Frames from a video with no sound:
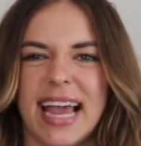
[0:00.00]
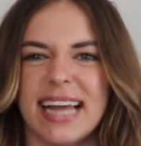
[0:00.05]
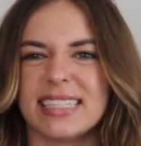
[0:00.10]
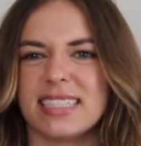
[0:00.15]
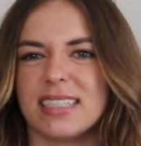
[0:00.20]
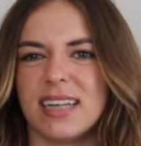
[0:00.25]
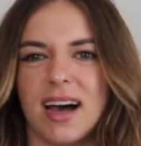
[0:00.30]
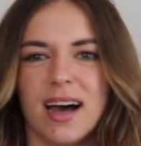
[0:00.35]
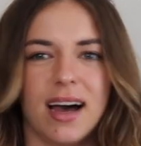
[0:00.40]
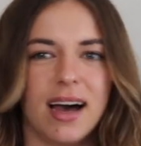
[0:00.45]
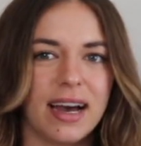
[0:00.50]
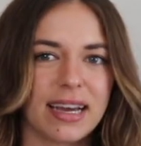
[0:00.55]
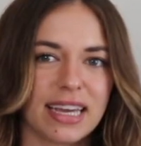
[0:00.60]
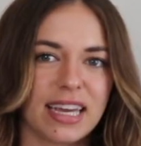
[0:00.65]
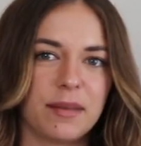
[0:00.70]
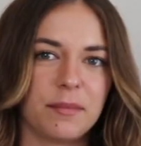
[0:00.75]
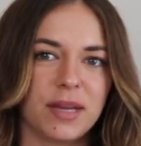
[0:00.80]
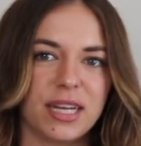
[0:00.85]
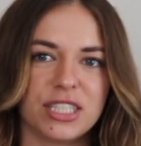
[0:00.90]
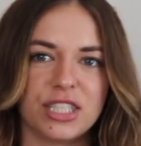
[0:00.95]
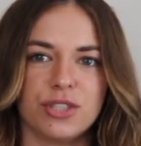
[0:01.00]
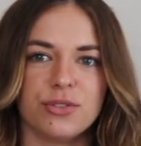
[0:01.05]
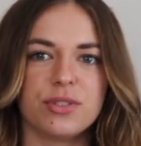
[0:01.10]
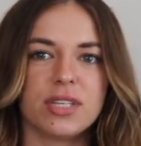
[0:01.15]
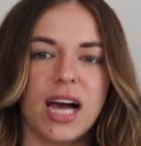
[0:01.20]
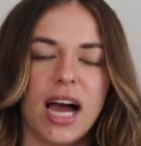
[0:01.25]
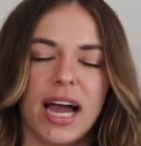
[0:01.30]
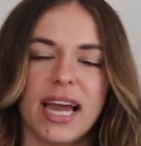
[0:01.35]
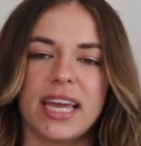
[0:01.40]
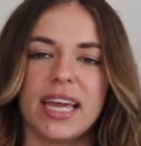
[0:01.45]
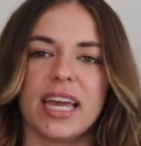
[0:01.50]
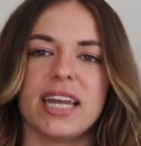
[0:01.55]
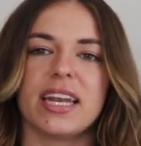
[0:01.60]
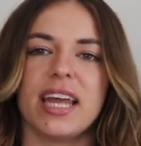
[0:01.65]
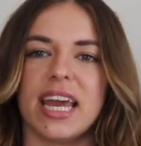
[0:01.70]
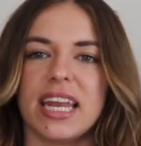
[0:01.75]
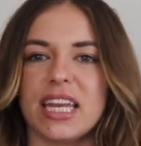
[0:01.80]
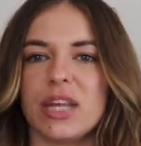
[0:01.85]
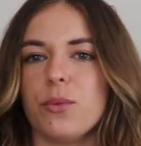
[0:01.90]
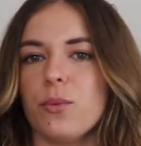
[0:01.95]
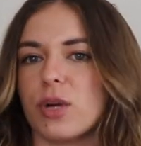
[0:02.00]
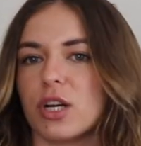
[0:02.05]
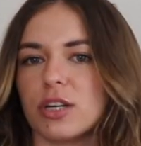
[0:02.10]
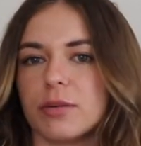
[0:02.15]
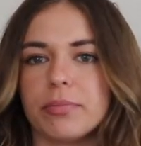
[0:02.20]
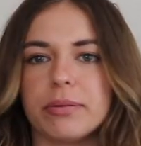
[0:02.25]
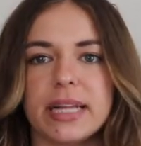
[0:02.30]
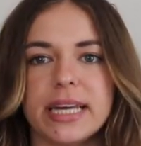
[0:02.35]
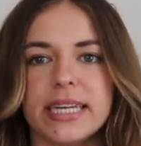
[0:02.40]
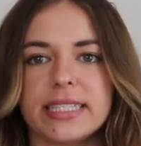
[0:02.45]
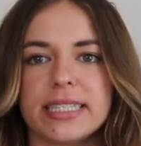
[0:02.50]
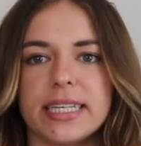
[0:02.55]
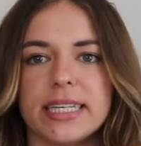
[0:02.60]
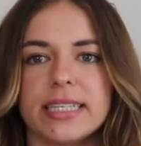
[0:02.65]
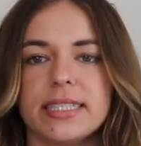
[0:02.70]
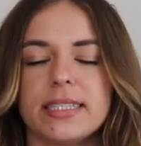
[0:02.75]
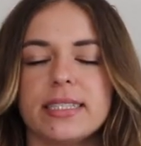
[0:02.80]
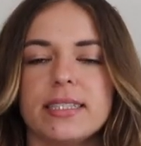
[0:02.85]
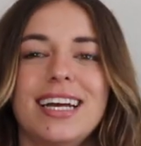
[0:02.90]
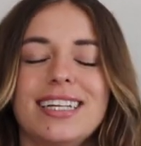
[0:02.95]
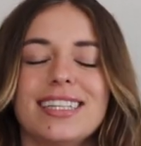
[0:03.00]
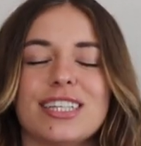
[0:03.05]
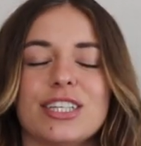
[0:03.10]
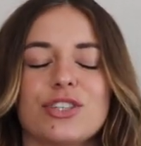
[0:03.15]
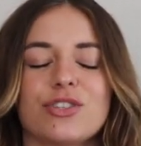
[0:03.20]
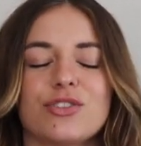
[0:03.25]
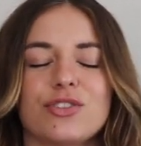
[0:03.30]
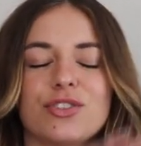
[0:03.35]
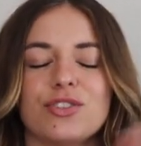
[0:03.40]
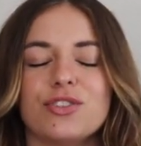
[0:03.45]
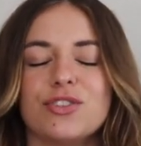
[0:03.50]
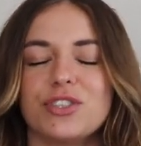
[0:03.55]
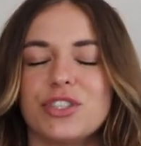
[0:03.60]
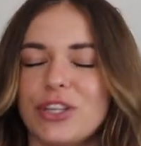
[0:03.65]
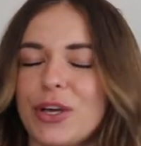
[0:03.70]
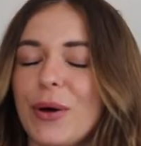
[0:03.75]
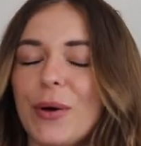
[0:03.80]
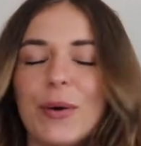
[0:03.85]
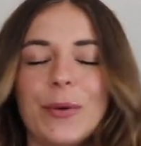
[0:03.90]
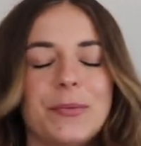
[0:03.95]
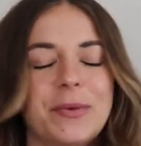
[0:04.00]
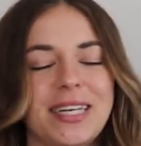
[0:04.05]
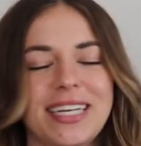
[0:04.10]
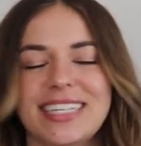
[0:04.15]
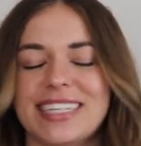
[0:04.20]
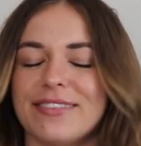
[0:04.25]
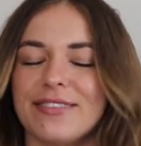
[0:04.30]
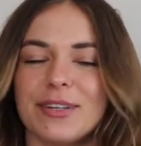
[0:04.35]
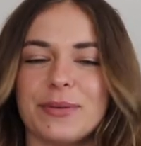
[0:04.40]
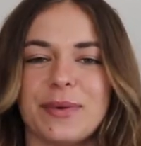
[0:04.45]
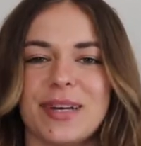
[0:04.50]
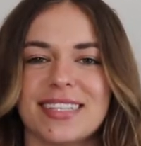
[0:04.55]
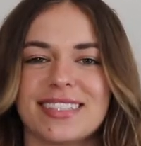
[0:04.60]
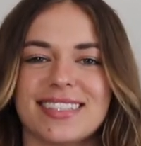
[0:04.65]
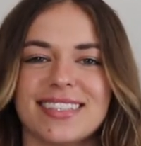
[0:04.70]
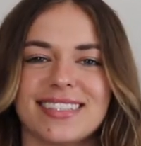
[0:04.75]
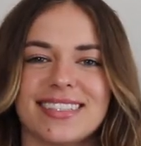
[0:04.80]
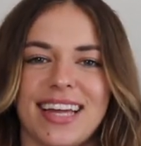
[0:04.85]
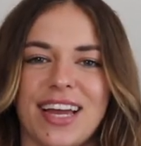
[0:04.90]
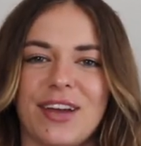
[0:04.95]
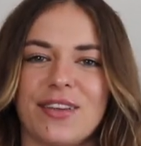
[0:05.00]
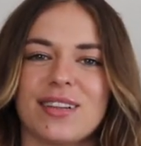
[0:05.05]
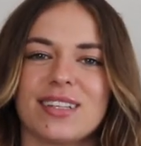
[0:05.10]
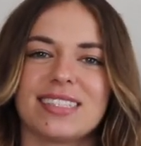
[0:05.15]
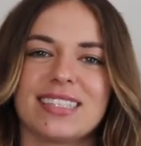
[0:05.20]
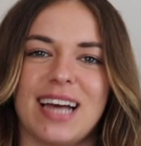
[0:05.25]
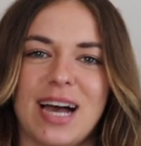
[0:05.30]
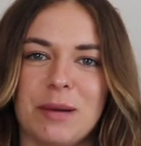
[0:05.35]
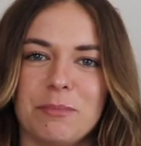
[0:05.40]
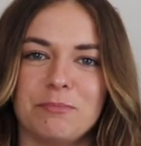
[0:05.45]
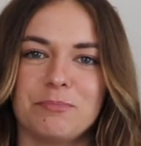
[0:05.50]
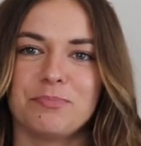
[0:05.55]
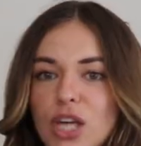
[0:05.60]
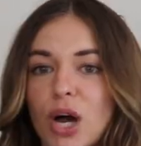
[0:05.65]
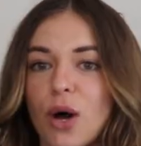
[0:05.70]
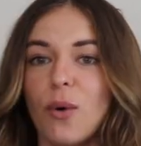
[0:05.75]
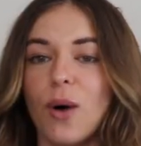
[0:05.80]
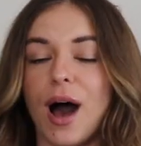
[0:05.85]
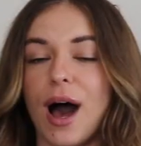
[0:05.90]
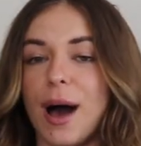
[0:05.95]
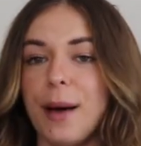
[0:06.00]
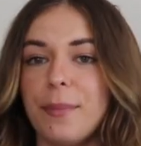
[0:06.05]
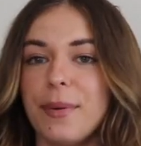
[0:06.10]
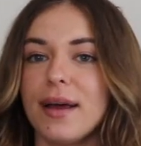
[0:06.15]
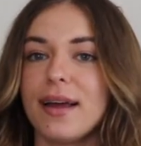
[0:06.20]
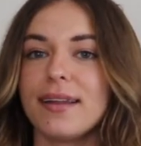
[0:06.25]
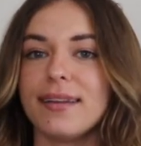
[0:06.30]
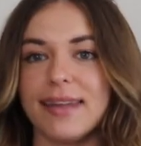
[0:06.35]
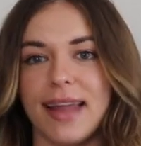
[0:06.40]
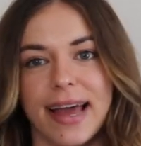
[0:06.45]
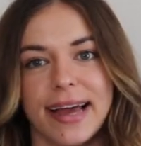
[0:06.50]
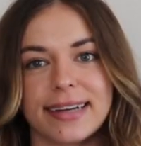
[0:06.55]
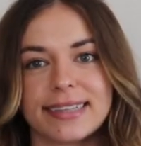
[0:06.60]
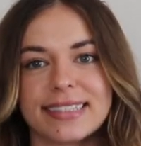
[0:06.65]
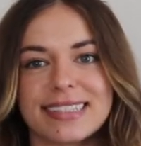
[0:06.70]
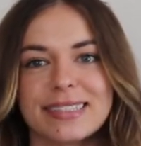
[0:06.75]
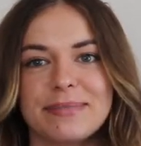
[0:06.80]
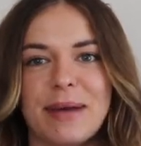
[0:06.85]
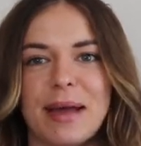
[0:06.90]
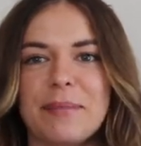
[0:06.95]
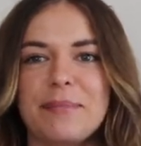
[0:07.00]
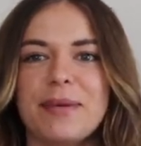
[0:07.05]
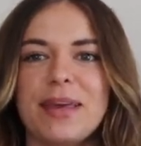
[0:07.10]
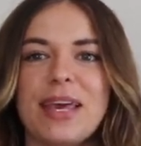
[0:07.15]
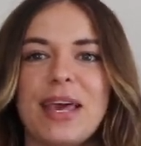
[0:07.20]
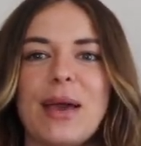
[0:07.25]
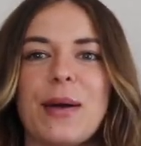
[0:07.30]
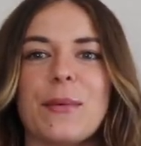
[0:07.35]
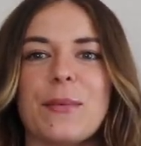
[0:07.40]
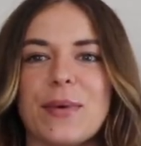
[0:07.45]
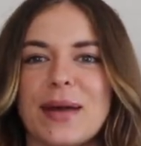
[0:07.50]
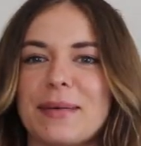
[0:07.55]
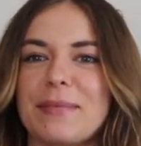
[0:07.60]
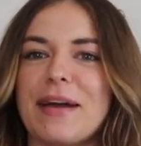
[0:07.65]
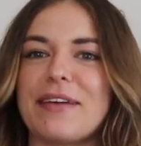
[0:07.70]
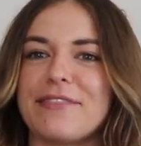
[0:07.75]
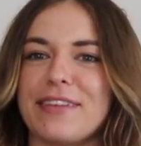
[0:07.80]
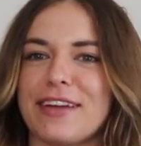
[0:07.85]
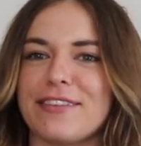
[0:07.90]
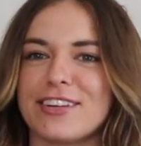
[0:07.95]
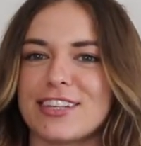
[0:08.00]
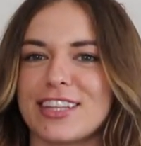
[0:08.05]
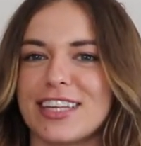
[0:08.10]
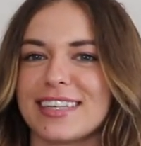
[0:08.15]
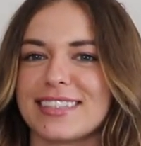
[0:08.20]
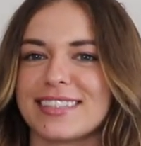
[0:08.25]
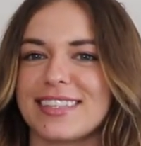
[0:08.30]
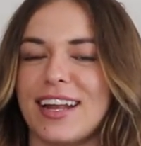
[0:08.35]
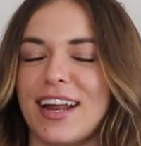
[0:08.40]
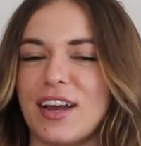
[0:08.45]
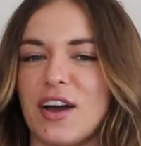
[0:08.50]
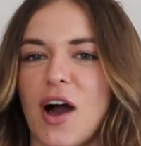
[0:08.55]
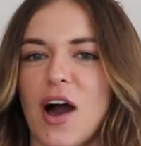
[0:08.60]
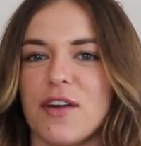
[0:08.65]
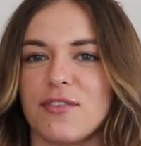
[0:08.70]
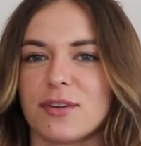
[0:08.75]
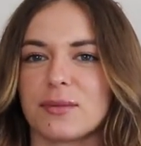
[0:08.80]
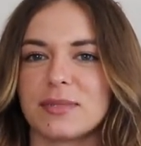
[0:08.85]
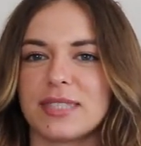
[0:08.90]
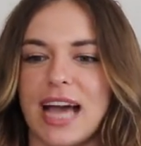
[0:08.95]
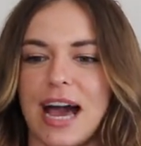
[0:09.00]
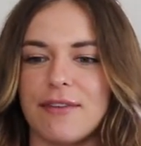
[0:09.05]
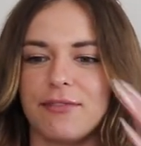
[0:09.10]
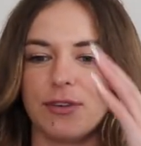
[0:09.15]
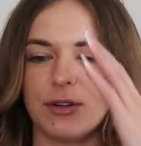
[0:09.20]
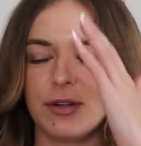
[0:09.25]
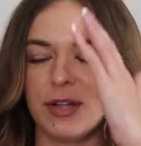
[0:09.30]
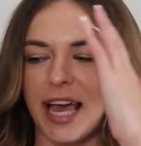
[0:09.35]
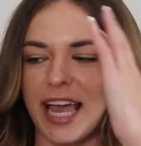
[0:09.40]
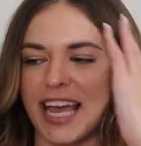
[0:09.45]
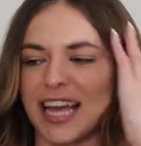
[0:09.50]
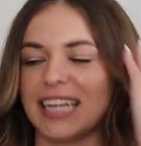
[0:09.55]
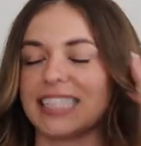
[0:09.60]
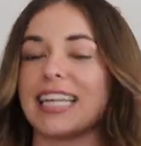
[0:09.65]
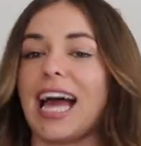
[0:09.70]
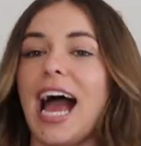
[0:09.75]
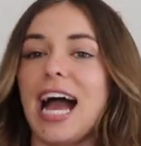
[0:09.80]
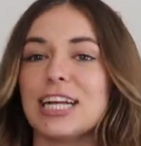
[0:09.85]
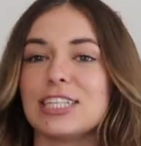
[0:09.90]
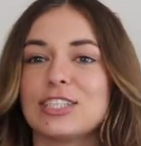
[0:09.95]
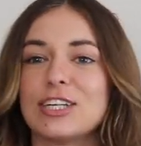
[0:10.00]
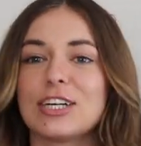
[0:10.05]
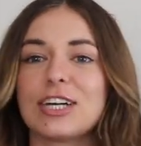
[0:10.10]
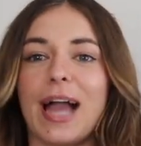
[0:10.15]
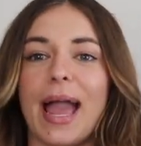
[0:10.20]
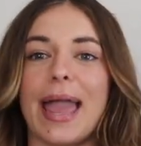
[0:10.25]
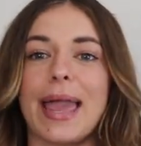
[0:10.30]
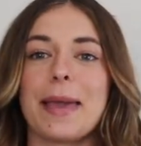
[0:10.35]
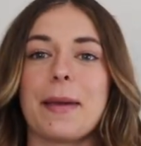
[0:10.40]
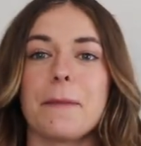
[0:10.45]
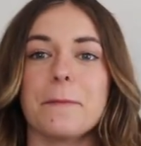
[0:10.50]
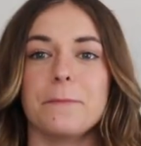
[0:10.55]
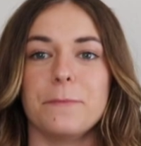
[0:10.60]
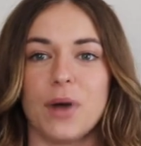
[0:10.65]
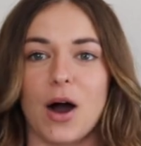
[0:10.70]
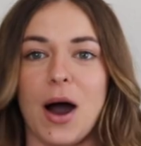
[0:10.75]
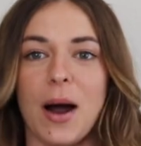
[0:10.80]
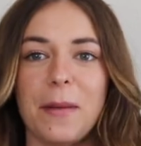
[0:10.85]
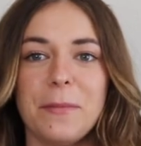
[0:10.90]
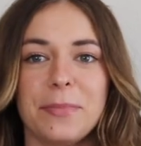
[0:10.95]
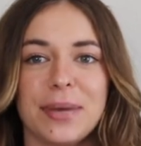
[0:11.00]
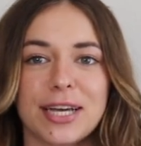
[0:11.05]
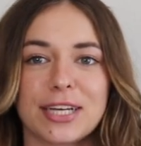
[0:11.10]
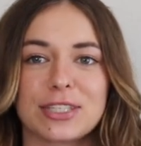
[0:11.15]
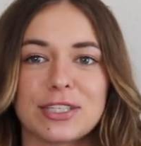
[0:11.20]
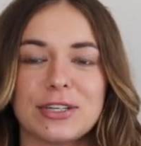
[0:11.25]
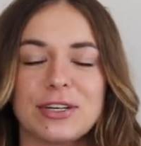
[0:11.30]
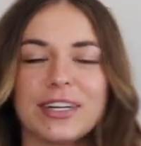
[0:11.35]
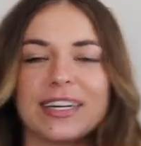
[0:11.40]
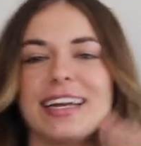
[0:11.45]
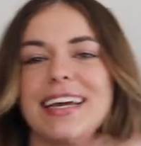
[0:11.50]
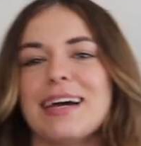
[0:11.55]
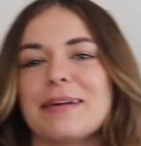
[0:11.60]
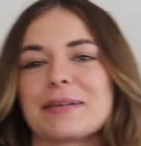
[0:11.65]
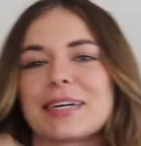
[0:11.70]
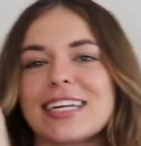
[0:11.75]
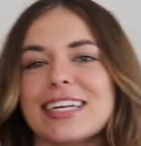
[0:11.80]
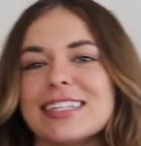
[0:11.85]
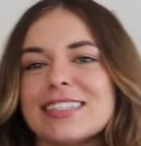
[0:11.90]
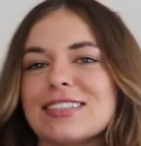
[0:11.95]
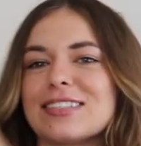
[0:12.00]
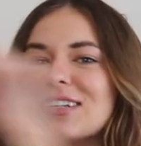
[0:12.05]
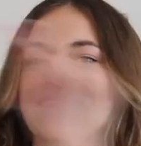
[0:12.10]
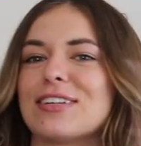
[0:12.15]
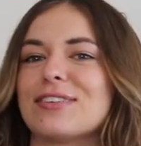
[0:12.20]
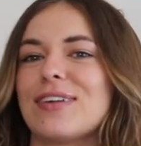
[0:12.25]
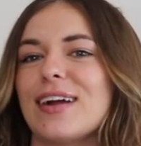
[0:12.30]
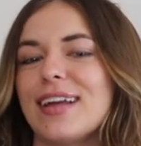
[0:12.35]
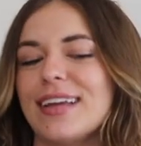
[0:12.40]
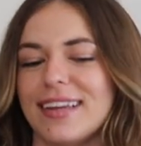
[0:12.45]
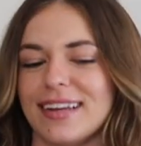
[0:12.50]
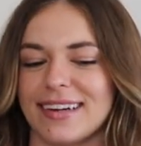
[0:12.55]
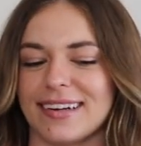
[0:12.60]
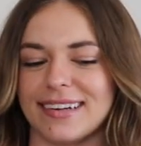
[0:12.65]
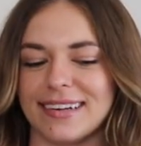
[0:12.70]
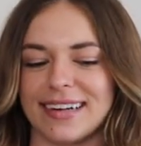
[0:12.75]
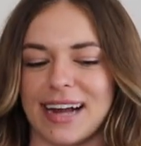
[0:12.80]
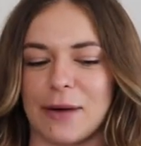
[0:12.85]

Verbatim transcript: It's not hugging me too tight in any weird places. There's so many different ways to style this top. So up next might be one of my favorite things that I got from Zaful, and I took a bomb picture in it. I'm gonna insert it right here.